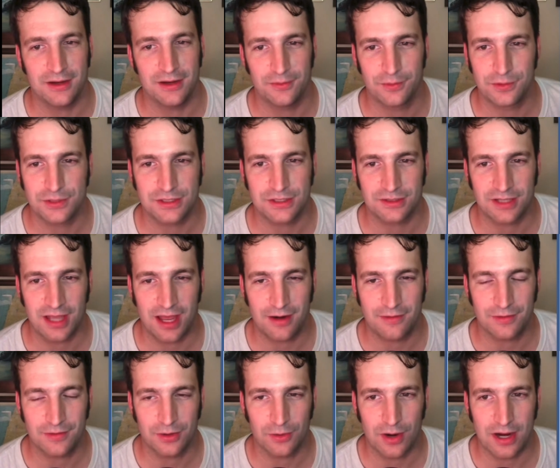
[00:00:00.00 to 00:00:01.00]
which is kind of a
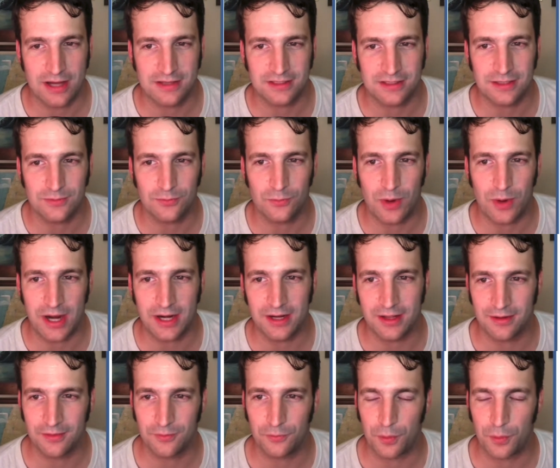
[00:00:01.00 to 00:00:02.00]
crazy way to
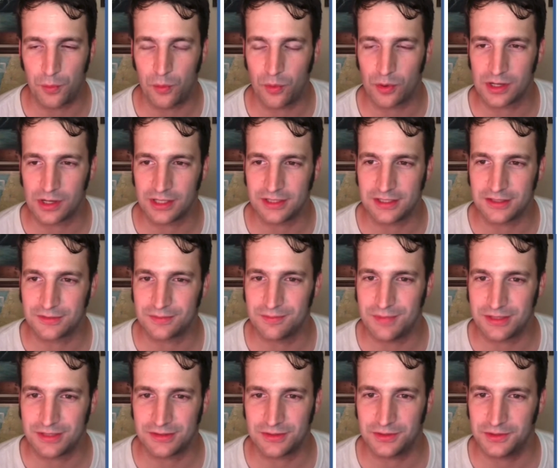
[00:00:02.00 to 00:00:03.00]
report on this
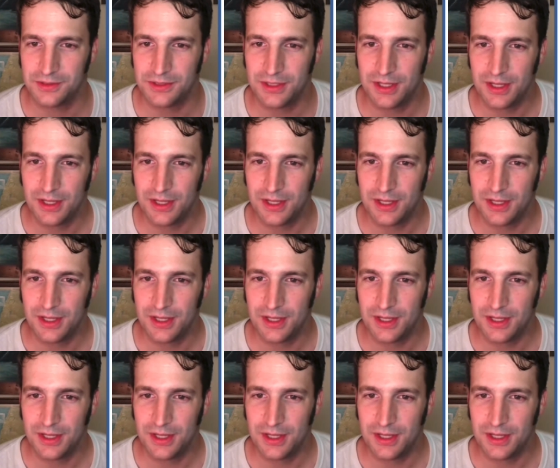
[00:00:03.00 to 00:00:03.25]
missile.